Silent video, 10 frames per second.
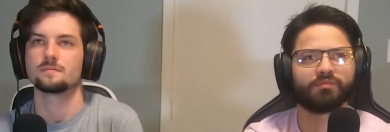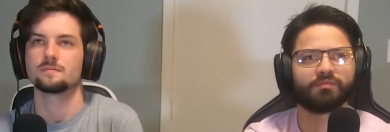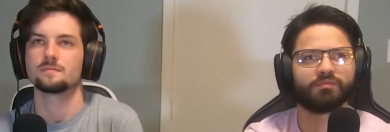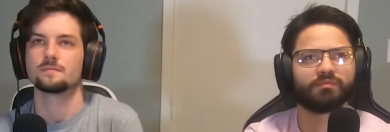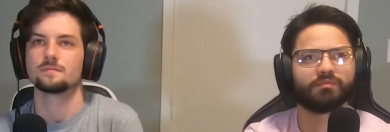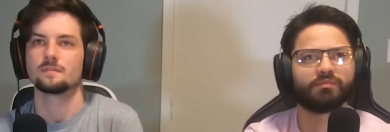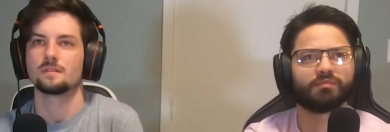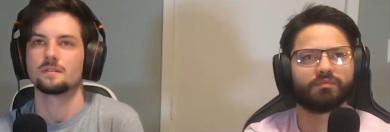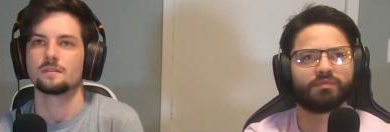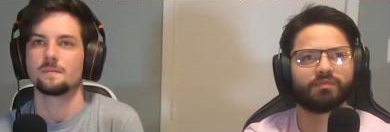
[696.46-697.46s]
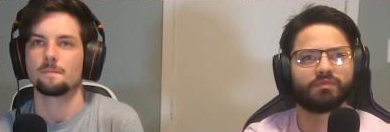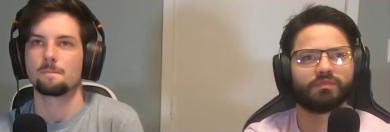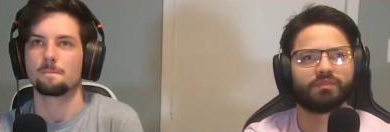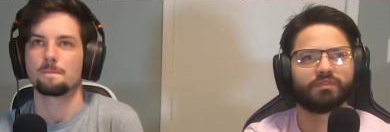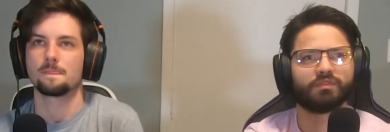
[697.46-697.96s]

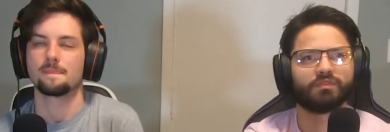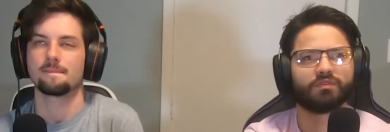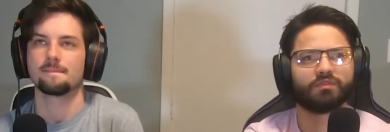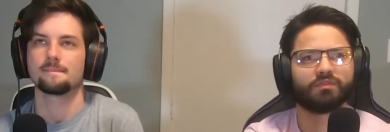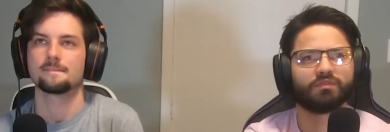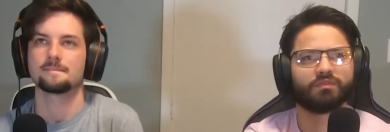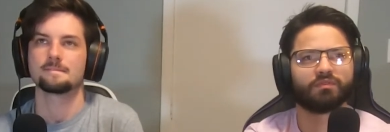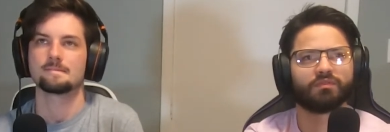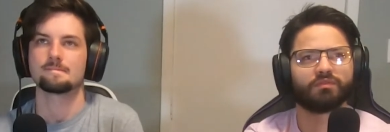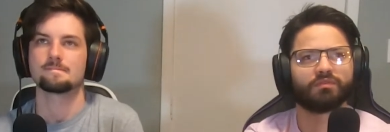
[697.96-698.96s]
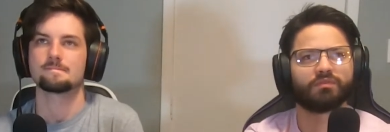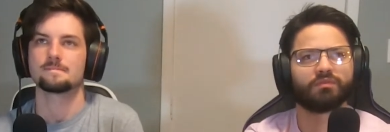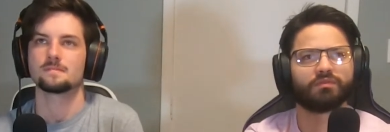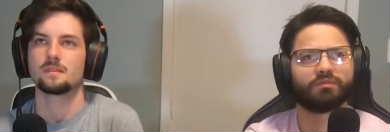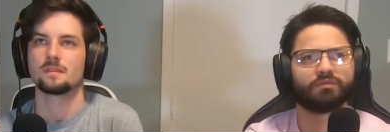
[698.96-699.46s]

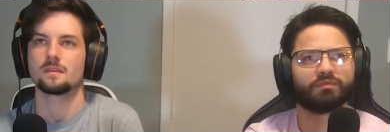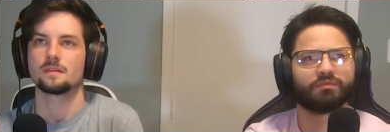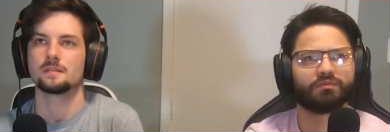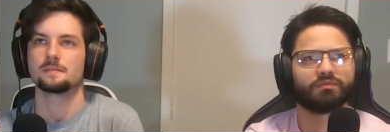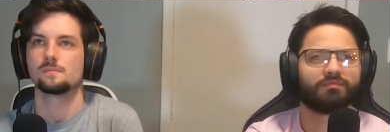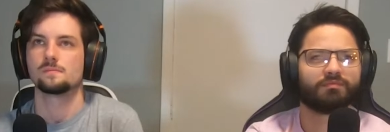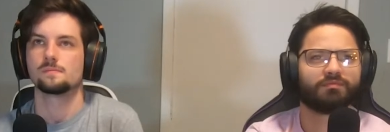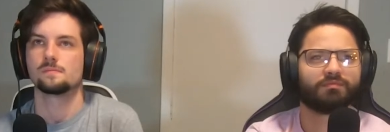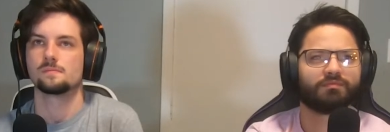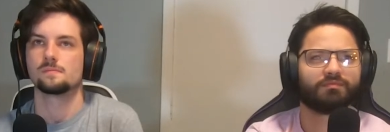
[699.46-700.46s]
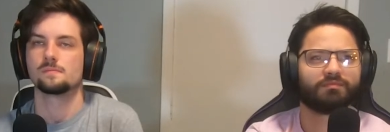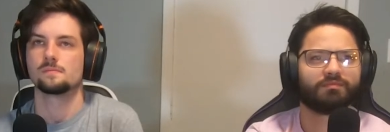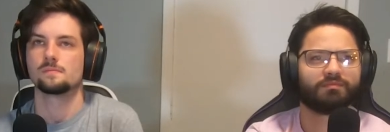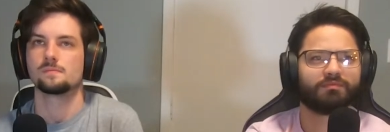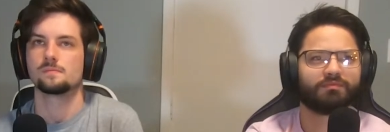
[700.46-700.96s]

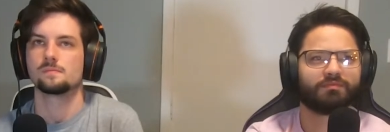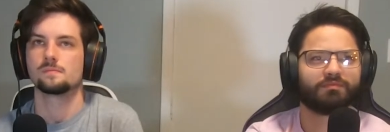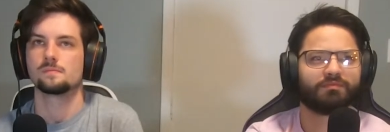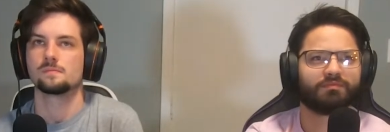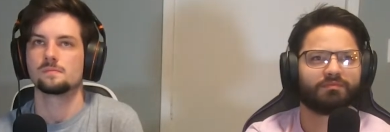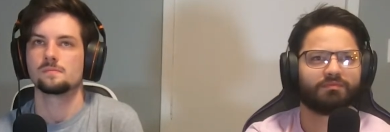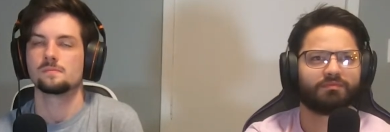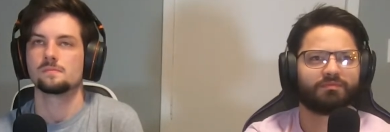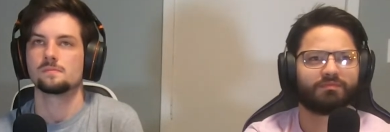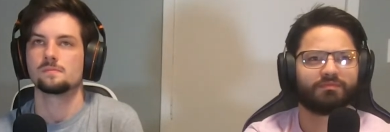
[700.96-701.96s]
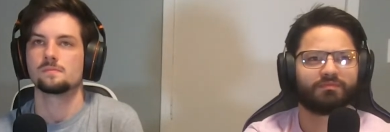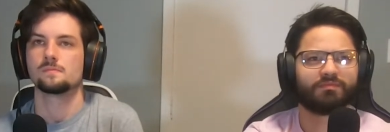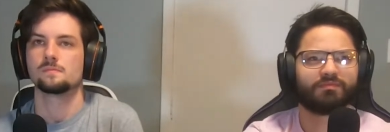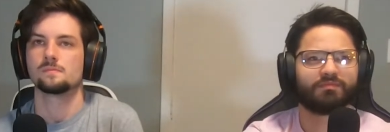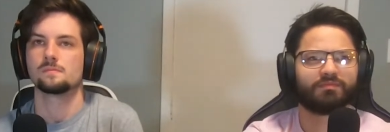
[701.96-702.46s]

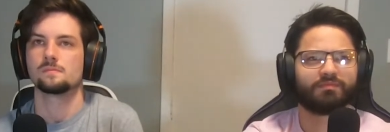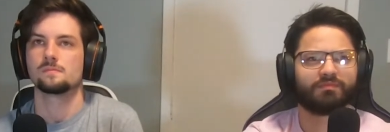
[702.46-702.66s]
Nobody speaks.